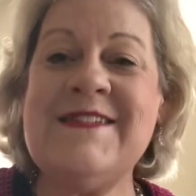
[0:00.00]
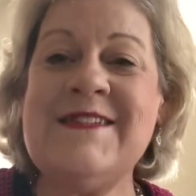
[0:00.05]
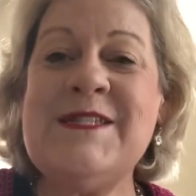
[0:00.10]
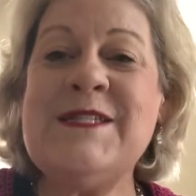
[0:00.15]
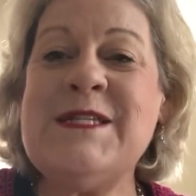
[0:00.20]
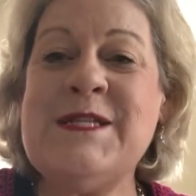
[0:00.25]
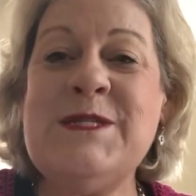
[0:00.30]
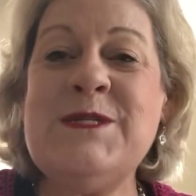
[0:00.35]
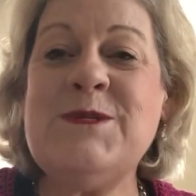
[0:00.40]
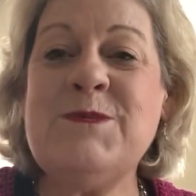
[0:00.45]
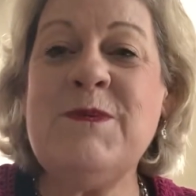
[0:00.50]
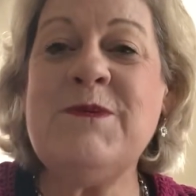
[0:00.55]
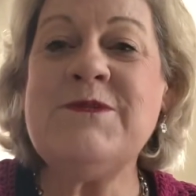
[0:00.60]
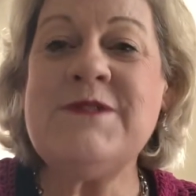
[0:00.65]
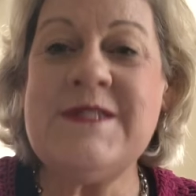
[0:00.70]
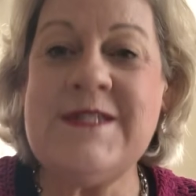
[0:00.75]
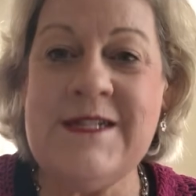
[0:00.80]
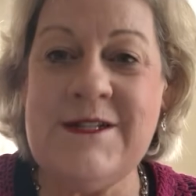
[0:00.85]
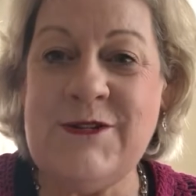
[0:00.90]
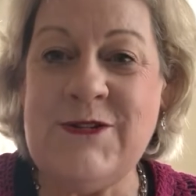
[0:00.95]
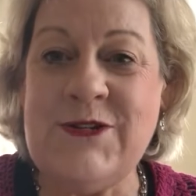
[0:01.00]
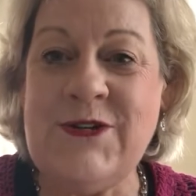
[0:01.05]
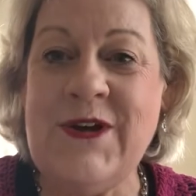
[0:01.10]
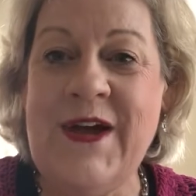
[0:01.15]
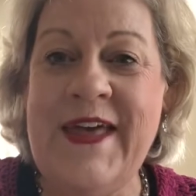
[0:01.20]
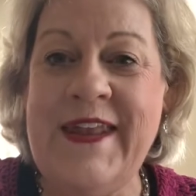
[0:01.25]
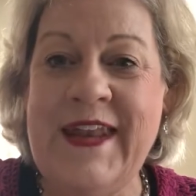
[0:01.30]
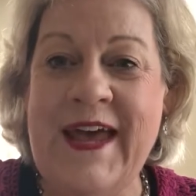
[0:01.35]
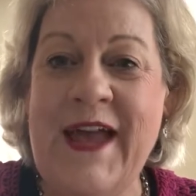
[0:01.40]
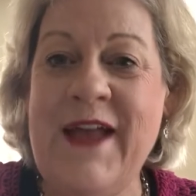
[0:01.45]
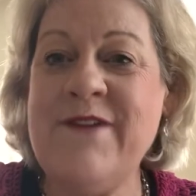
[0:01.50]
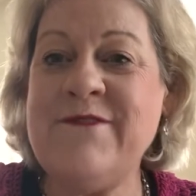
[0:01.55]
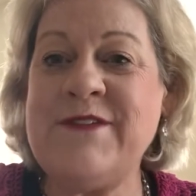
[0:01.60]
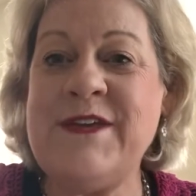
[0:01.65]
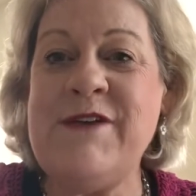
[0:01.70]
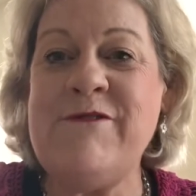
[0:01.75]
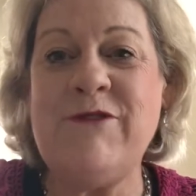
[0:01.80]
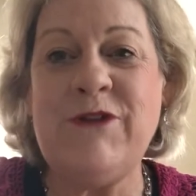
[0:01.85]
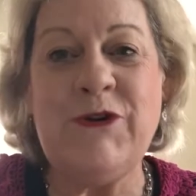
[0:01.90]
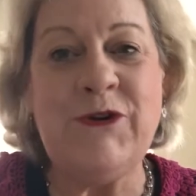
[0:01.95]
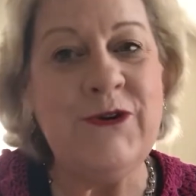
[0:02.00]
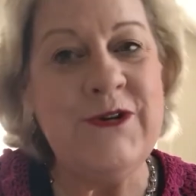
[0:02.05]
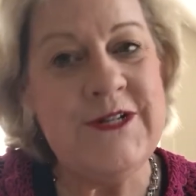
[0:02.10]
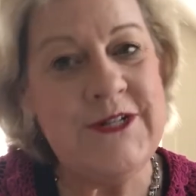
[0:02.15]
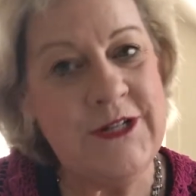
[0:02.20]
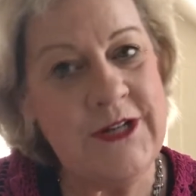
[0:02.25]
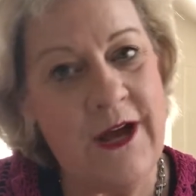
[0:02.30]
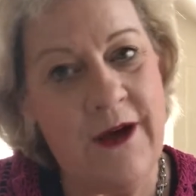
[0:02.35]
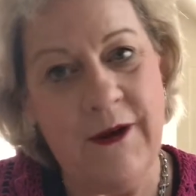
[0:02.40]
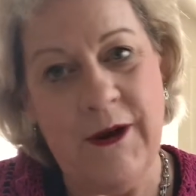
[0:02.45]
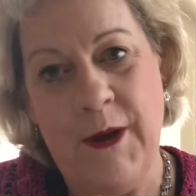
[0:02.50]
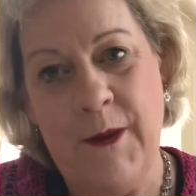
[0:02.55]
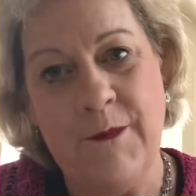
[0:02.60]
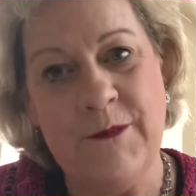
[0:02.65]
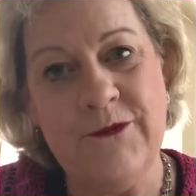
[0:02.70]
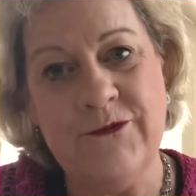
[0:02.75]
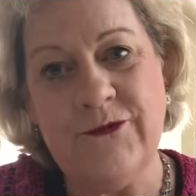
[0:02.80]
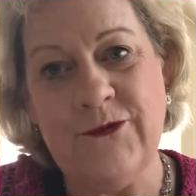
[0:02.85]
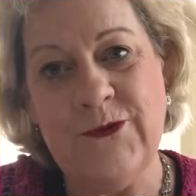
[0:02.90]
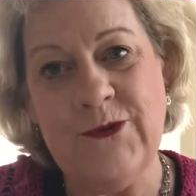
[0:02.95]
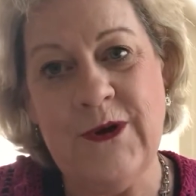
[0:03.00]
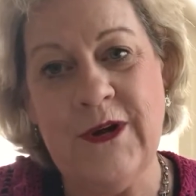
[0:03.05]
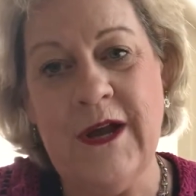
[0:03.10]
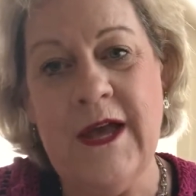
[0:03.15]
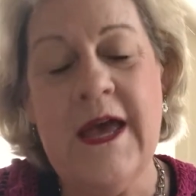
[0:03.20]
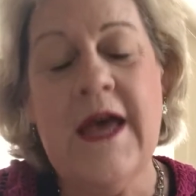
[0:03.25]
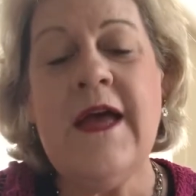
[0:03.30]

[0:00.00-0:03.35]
Sensible Stitcher, and I have given her a shout out before.